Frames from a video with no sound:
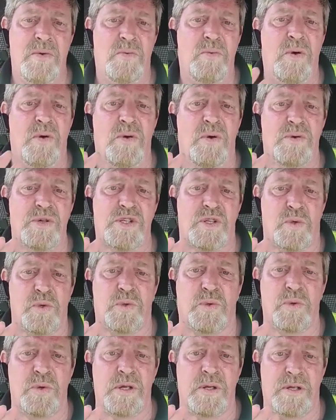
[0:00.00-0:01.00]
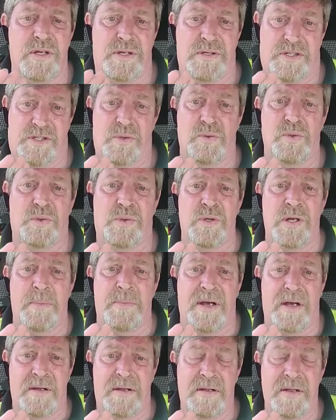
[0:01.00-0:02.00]
whoa, slow down, uh, slow a
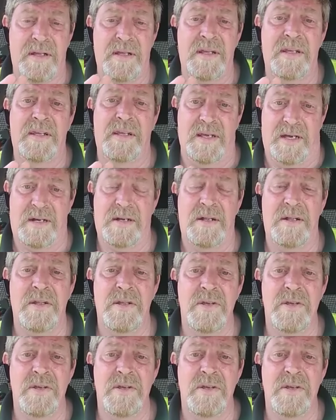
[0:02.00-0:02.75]
bit here.